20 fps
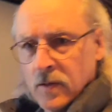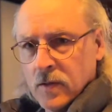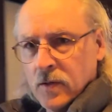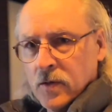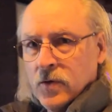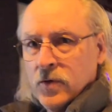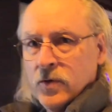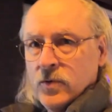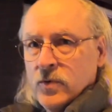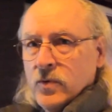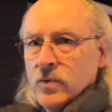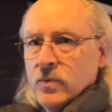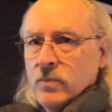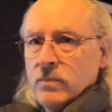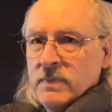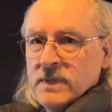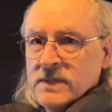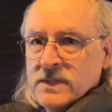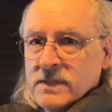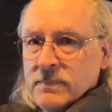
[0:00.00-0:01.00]
new
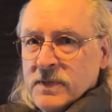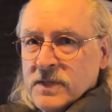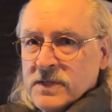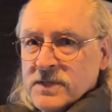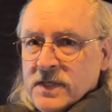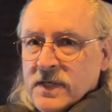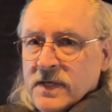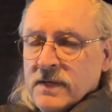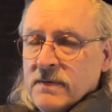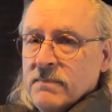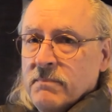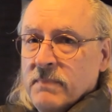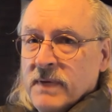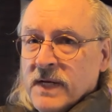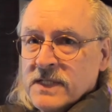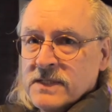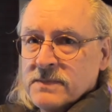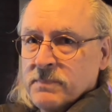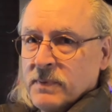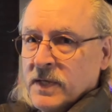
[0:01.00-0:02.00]
Mitsubishi
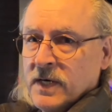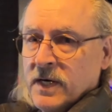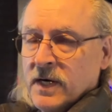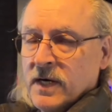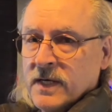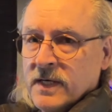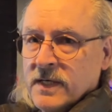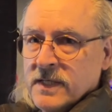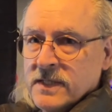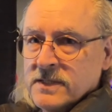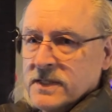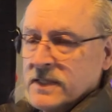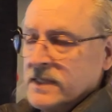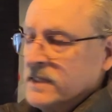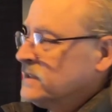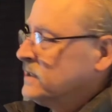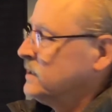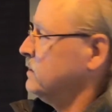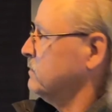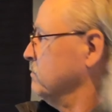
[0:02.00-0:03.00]
mini split air
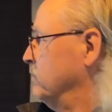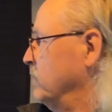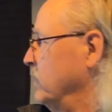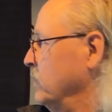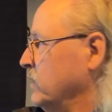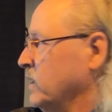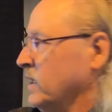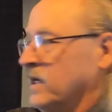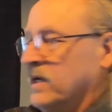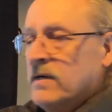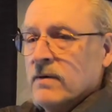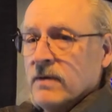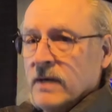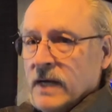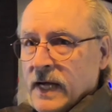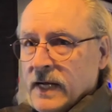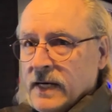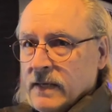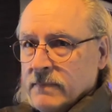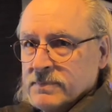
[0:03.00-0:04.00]
conditionings, both here
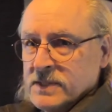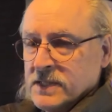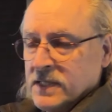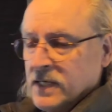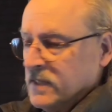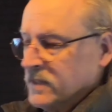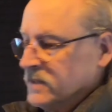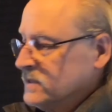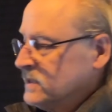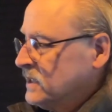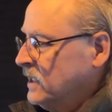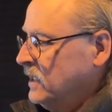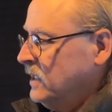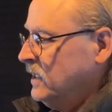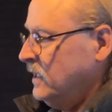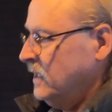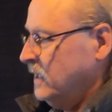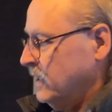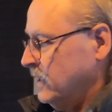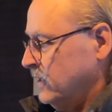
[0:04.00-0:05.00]
and upstairs,
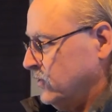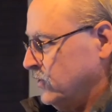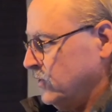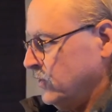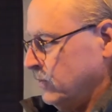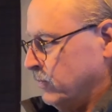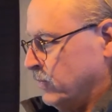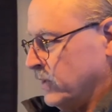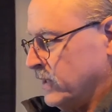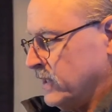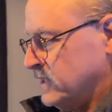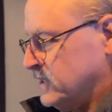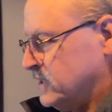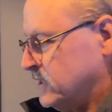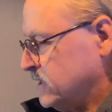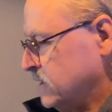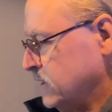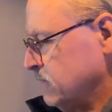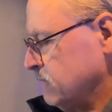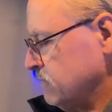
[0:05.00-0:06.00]
to bring
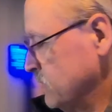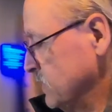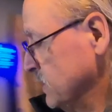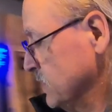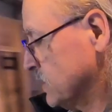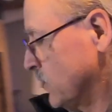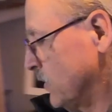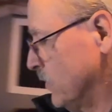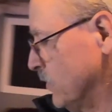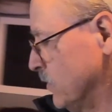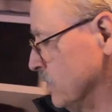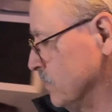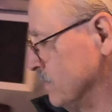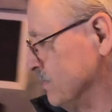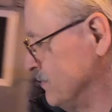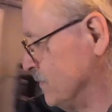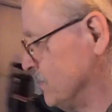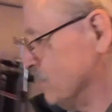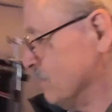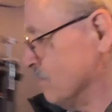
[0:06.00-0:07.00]
this whole
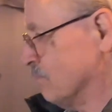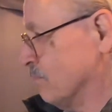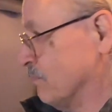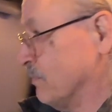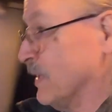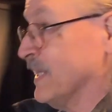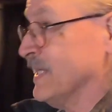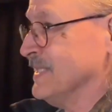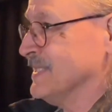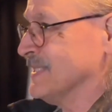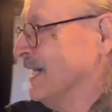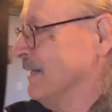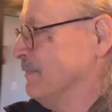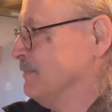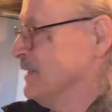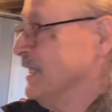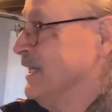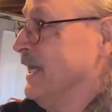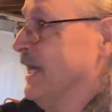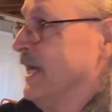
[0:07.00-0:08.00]
place up
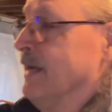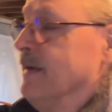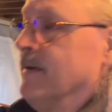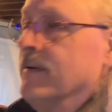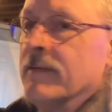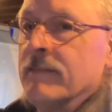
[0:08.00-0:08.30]
to date.